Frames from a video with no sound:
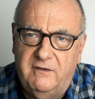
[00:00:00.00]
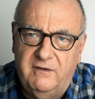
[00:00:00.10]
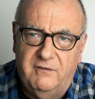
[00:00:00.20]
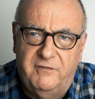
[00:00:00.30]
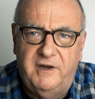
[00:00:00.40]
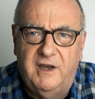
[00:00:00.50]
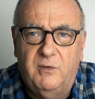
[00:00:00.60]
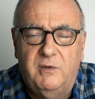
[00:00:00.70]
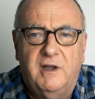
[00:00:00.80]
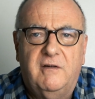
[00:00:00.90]
know,
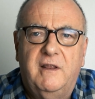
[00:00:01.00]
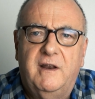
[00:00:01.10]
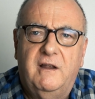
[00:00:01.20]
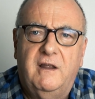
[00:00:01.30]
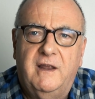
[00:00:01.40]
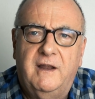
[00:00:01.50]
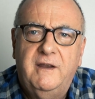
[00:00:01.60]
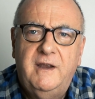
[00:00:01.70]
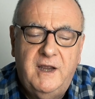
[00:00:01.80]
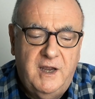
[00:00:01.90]
video work or anything like that.
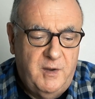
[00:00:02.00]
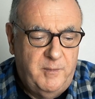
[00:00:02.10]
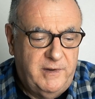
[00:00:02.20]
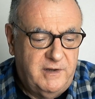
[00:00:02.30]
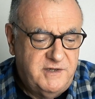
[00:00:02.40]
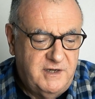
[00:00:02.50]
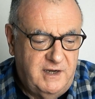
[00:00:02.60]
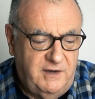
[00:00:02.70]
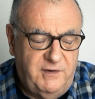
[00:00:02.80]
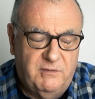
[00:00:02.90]
But
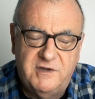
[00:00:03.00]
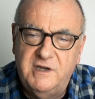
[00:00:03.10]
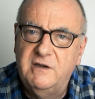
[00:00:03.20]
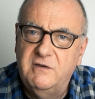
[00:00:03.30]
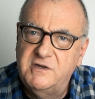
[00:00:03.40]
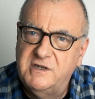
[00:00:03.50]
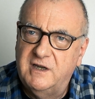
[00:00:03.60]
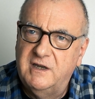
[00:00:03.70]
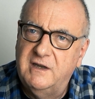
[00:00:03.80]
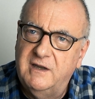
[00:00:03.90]
if you want to use
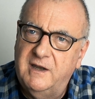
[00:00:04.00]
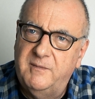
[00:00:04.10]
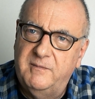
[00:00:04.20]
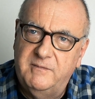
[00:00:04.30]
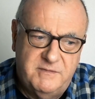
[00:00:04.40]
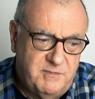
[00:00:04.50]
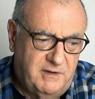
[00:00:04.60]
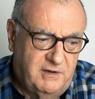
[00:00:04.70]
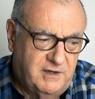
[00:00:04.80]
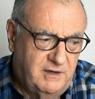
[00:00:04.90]

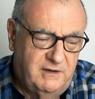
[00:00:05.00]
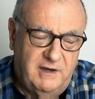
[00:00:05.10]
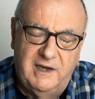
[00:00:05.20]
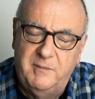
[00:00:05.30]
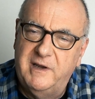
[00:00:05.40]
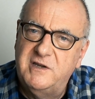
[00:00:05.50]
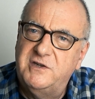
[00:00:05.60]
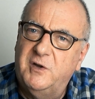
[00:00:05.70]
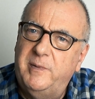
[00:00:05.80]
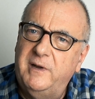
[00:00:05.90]
something like a Lee Big
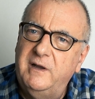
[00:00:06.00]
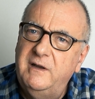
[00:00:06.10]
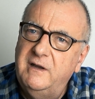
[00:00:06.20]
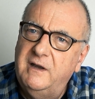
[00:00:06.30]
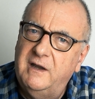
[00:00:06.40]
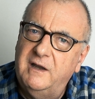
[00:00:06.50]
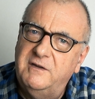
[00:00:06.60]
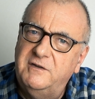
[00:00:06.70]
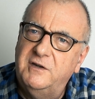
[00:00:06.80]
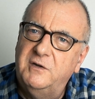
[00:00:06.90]
Stopper
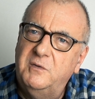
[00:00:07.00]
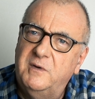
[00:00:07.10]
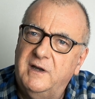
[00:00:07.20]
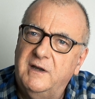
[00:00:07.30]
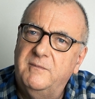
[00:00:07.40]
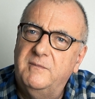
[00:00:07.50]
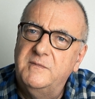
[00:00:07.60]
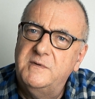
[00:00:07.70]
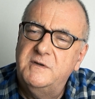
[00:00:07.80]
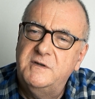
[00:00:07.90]
to do
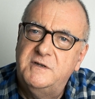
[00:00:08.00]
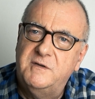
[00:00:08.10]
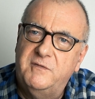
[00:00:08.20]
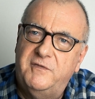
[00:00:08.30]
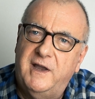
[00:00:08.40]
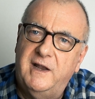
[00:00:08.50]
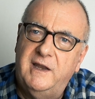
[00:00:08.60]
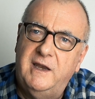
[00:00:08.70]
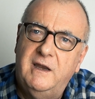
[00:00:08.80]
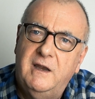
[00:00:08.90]
some
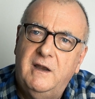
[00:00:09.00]
fairly